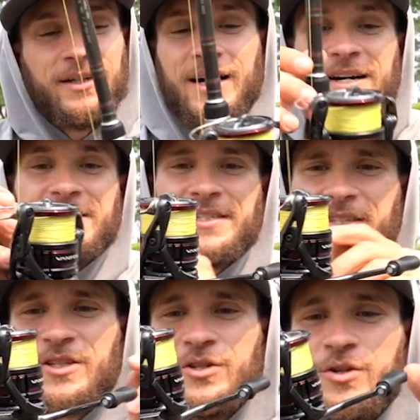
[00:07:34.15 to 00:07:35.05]
honestly,
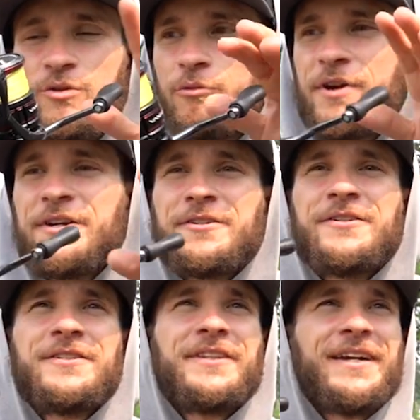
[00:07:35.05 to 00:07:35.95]
this new
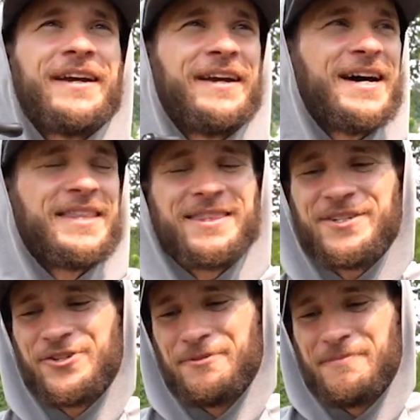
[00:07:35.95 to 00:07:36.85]
reel that I got, the
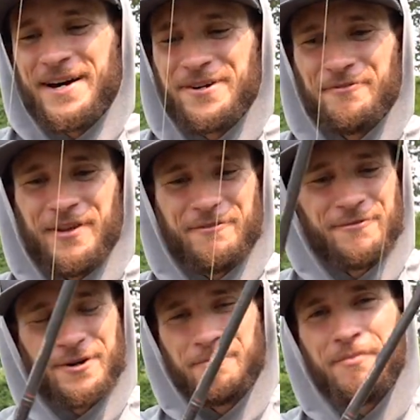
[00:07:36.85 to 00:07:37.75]
Shimano Vanford,